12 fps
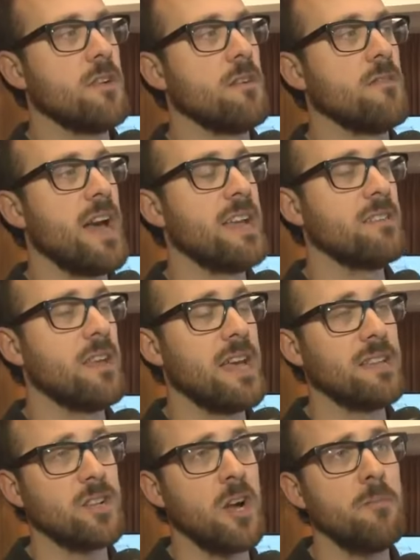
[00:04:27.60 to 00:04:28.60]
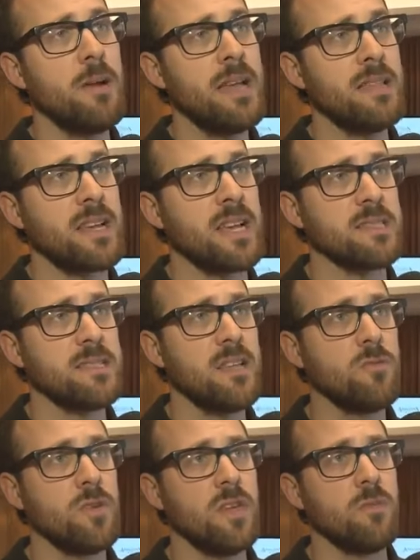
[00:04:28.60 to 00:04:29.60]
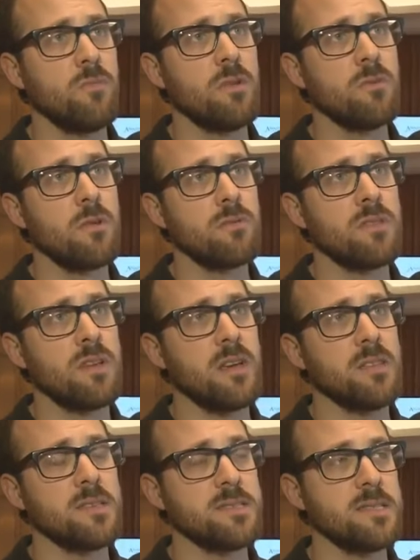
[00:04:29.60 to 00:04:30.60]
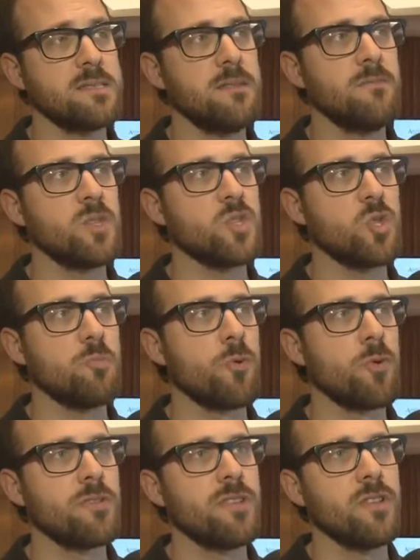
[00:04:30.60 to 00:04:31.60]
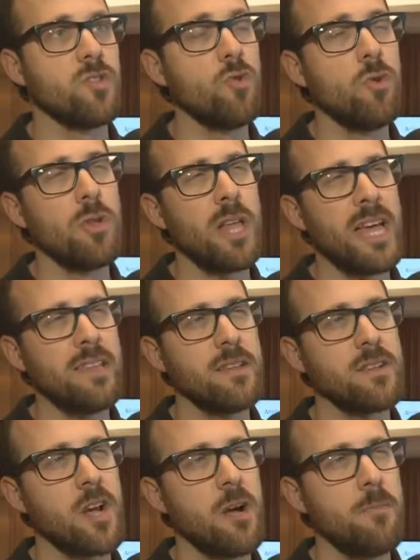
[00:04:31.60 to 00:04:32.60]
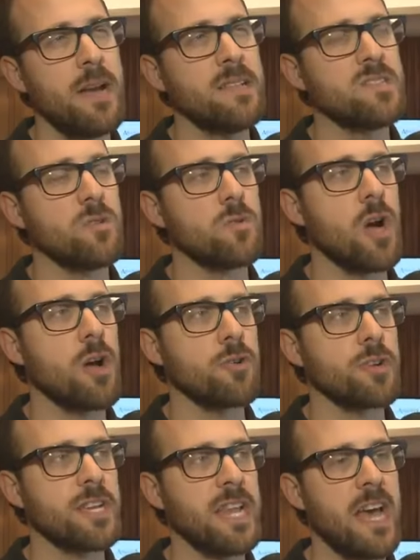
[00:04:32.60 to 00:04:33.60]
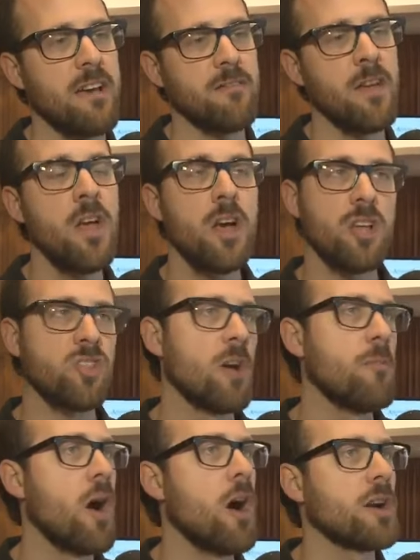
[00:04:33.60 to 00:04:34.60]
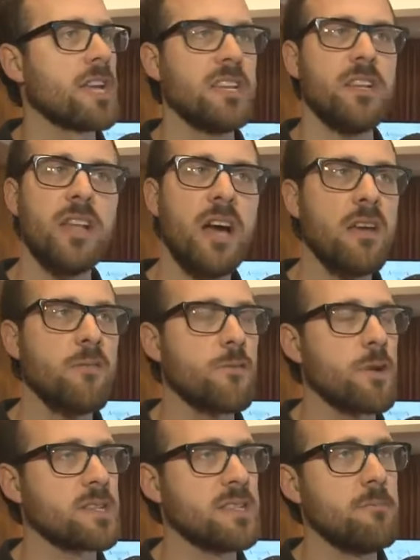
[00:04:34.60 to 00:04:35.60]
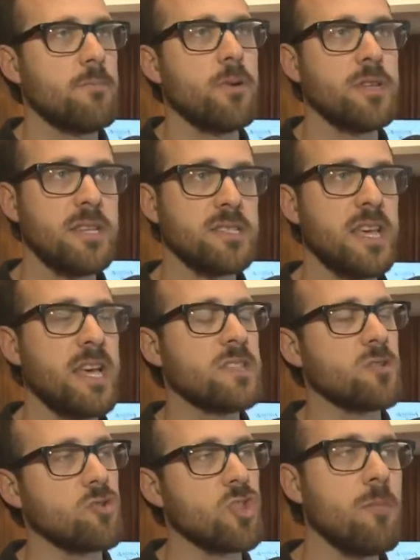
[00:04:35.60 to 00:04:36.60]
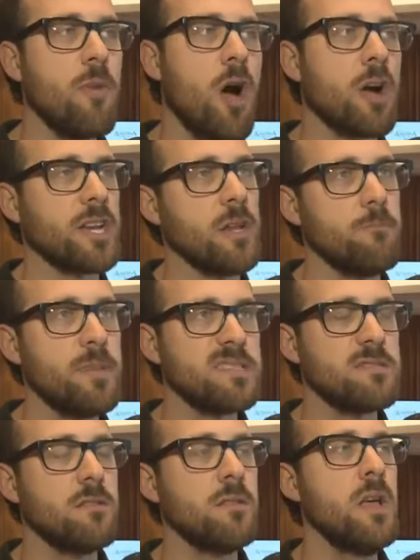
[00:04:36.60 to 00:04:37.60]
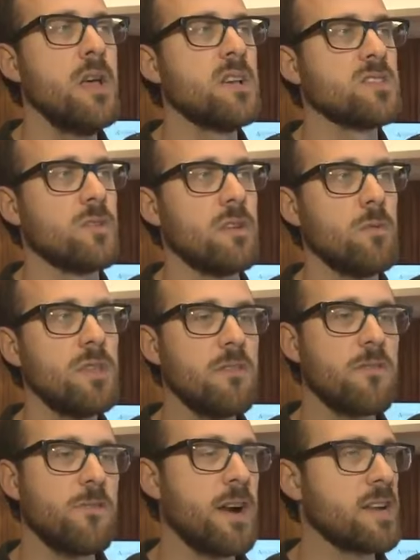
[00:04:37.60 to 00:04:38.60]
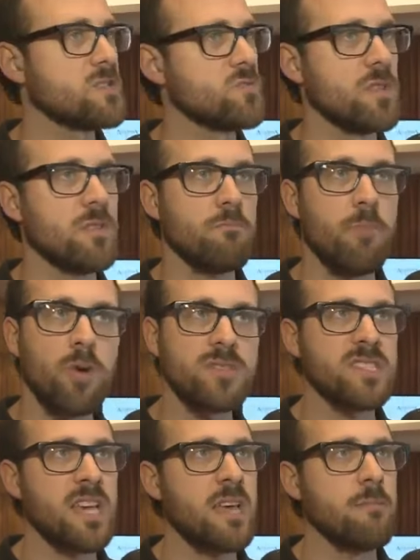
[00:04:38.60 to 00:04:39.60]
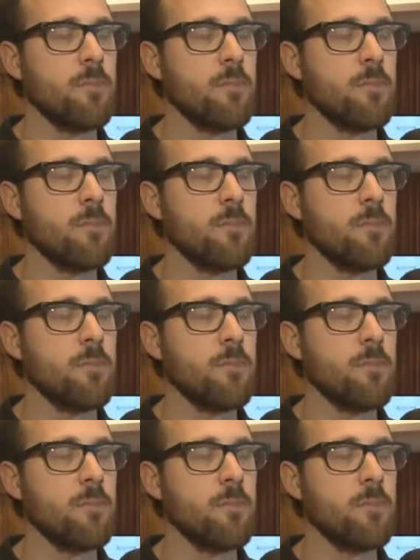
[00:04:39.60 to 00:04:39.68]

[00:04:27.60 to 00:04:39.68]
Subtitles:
of a hand-to-hand combat, like I said, we rewrote the system to support dual-handed combat. So Connor can have a tomahawk and a knife, for example, in his hands, or a tomahawk and a pistol. So he really fights with both